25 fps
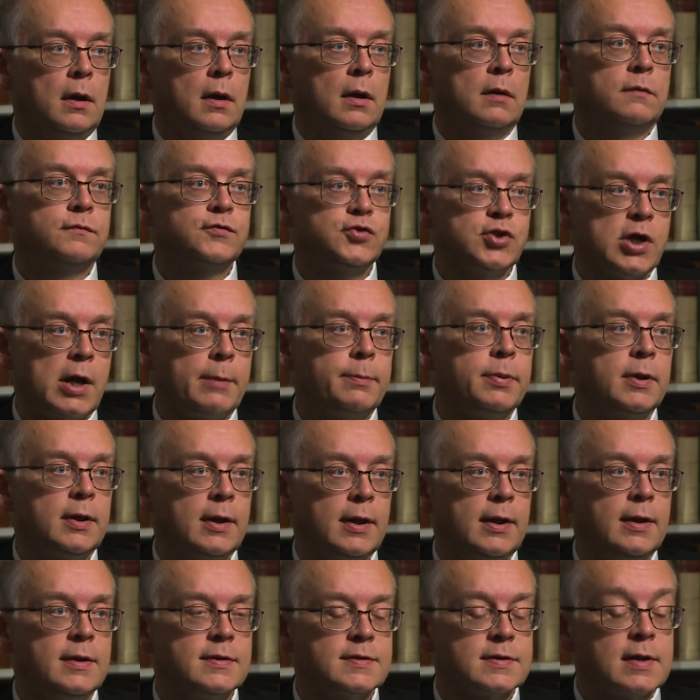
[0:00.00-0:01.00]
of
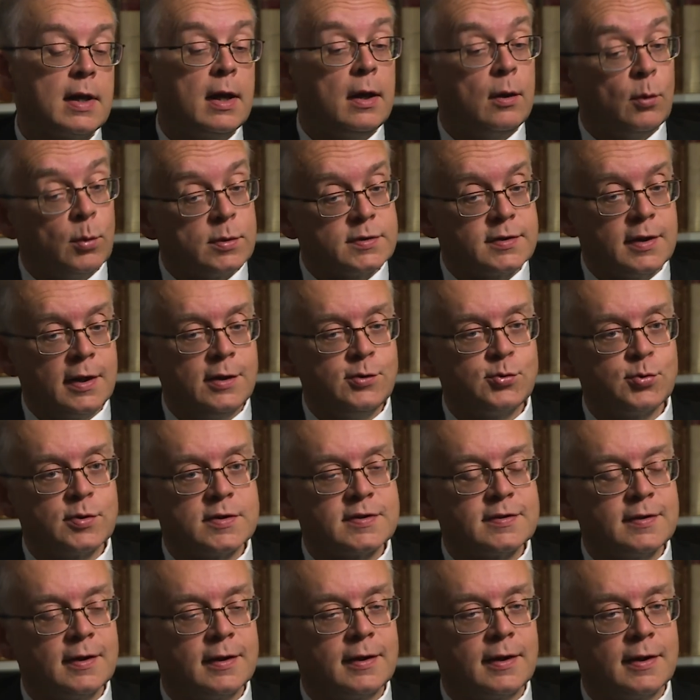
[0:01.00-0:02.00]
Japanese. What's
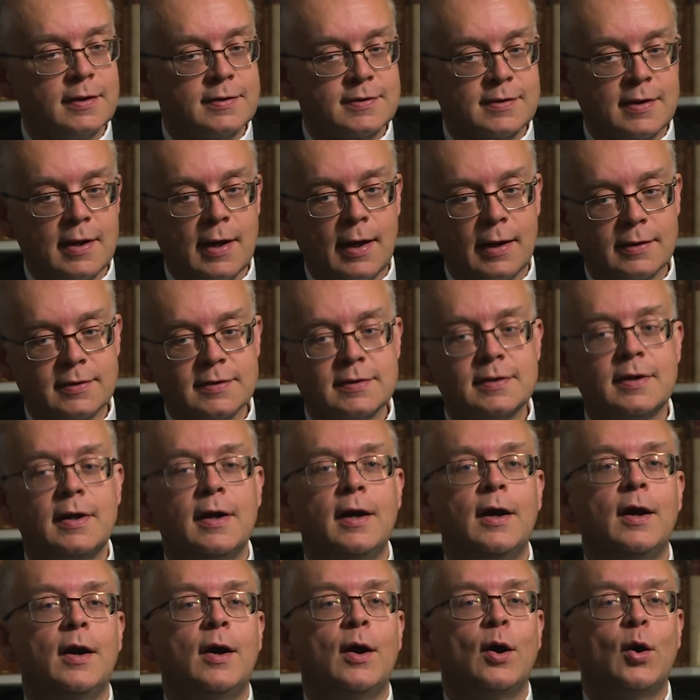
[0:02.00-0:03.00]
interesting is that
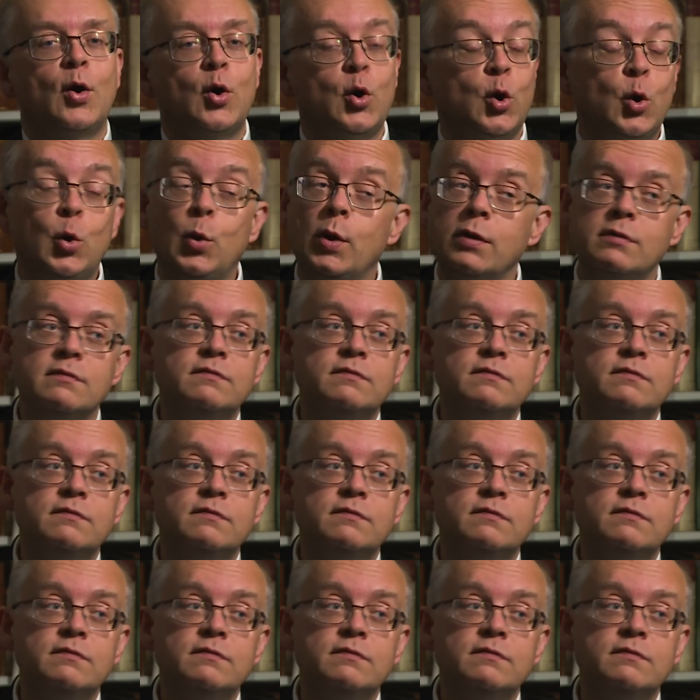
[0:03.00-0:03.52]
who